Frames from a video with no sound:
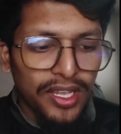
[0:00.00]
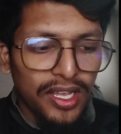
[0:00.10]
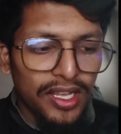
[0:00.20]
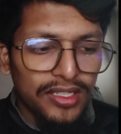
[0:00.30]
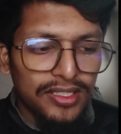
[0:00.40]

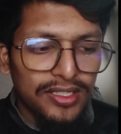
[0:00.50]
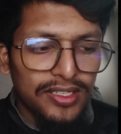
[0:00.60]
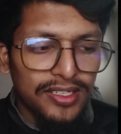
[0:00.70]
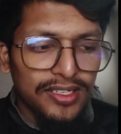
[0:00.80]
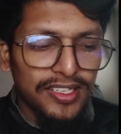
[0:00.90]
And
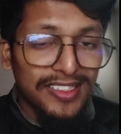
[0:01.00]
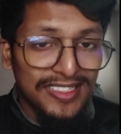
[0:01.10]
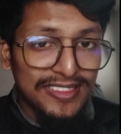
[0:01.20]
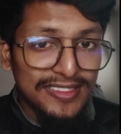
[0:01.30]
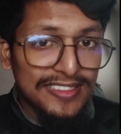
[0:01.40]
in
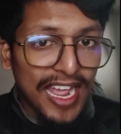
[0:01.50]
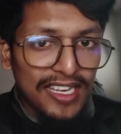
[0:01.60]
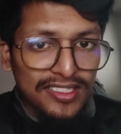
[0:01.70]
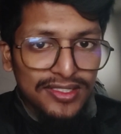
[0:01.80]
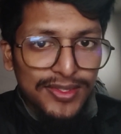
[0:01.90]
this
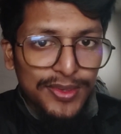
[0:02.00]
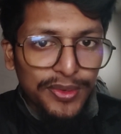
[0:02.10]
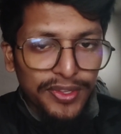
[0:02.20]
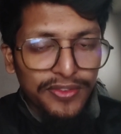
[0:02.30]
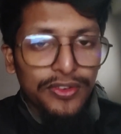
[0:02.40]
challenge too,
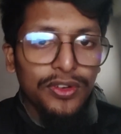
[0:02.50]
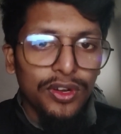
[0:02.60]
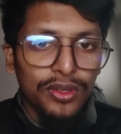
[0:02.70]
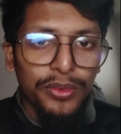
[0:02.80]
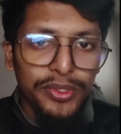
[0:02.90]
if you
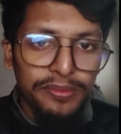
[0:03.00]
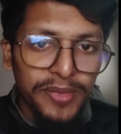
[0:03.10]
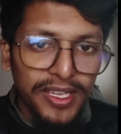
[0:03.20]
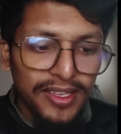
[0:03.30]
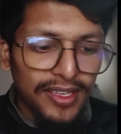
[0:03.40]
go with
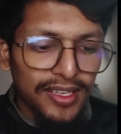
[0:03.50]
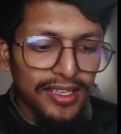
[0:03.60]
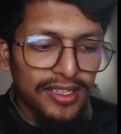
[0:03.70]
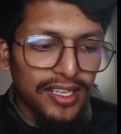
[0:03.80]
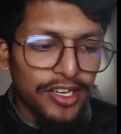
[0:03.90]
me,
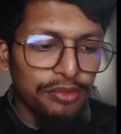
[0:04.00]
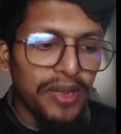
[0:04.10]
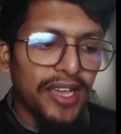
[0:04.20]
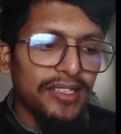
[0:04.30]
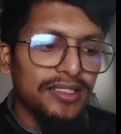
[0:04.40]
then you
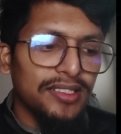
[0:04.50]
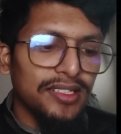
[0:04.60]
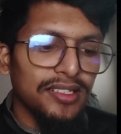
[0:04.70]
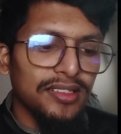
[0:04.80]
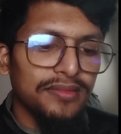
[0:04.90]
might
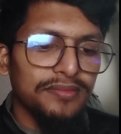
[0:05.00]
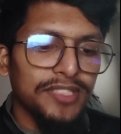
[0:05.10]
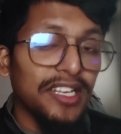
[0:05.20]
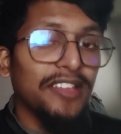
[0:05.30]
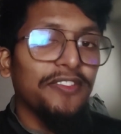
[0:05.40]

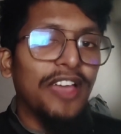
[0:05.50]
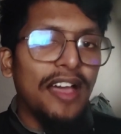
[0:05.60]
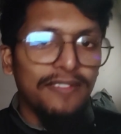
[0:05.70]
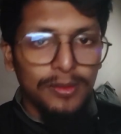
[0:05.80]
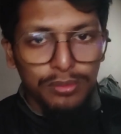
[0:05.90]
then if you
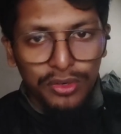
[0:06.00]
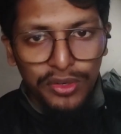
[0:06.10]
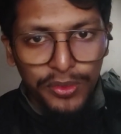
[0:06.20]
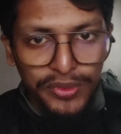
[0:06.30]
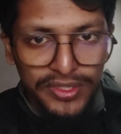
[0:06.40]
have a book
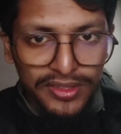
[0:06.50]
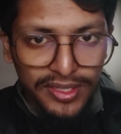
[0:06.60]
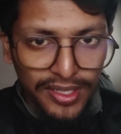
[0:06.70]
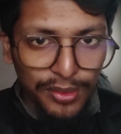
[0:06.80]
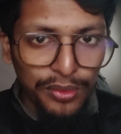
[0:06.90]
with
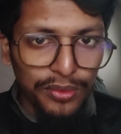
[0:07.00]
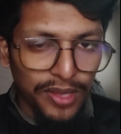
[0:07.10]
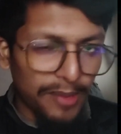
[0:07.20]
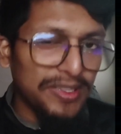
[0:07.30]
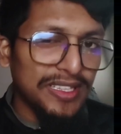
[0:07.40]
you,
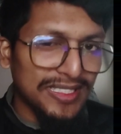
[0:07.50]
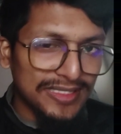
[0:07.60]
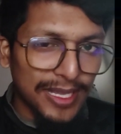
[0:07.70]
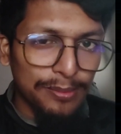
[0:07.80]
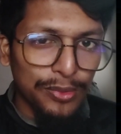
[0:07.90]
I mean the
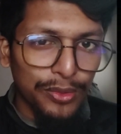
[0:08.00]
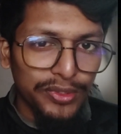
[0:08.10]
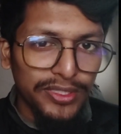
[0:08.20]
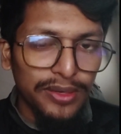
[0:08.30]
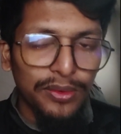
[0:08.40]
same book
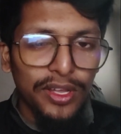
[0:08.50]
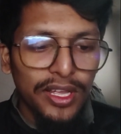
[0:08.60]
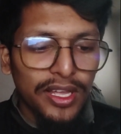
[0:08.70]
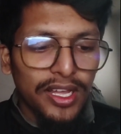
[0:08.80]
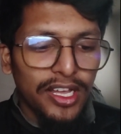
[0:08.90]
with you,
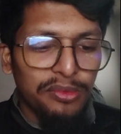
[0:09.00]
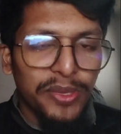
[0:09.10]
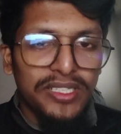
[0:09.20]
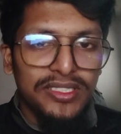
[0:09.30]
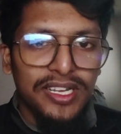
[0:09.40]
you
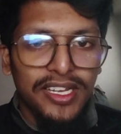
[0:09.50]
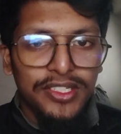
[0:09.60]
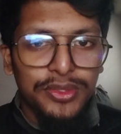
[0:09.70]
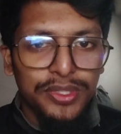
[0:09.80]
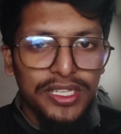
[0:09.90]
may
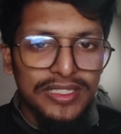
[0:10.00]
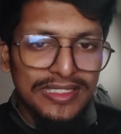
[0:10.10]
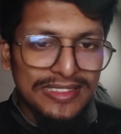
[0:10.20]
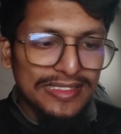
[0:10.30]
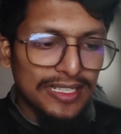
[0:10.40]
relate to
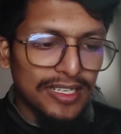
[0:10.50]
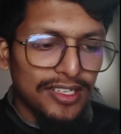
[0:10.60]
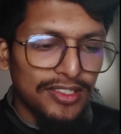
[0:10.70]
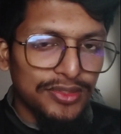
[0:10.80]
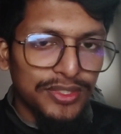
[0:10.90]

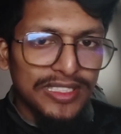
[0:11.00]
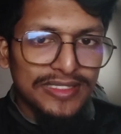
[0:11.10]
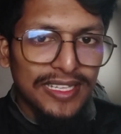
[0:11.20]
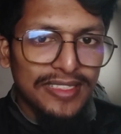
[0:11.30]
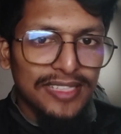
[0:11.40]
these
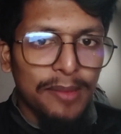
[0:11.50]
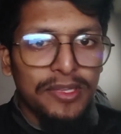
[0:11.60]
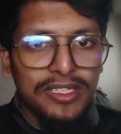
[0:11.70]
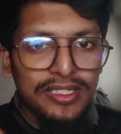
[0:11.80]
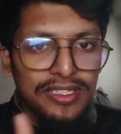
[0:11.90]
things. I
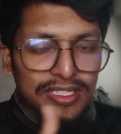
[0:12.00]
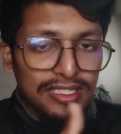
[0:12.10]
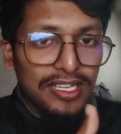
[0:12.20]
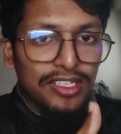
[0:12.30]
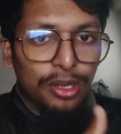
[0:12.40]
mean
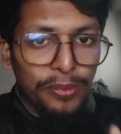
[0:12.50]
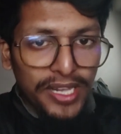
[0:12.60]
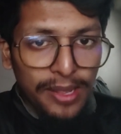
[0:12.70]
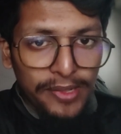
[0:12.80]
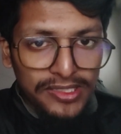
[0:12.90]
the topic
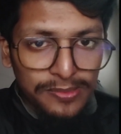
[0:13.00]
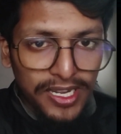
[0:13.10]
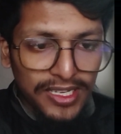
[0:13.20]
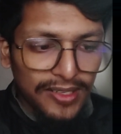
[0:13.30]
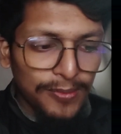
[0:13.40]
I'm
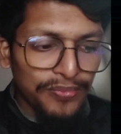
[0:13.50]
explaining.